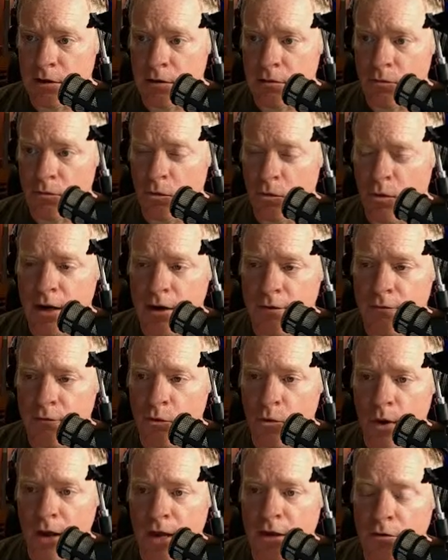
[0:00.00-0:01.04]
whatever
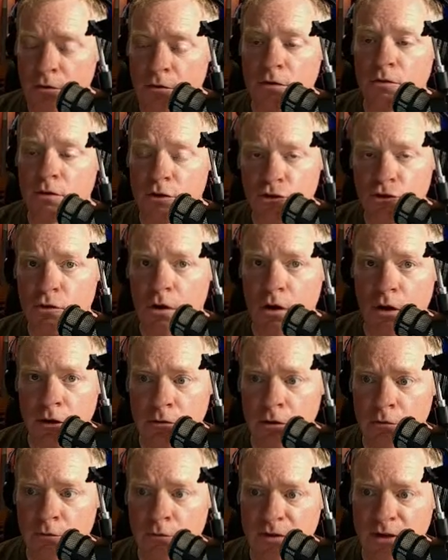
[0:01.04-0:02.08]
way you can draw your
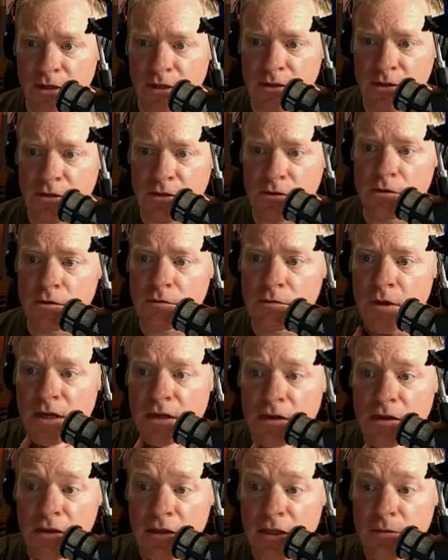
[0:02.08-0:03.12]
own fins. You can make
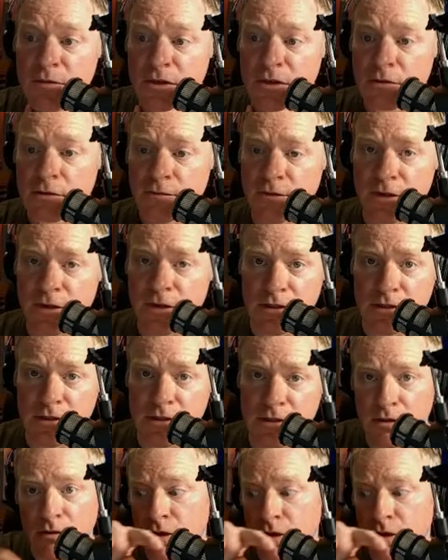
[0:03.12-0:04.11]
elliptical fins that kind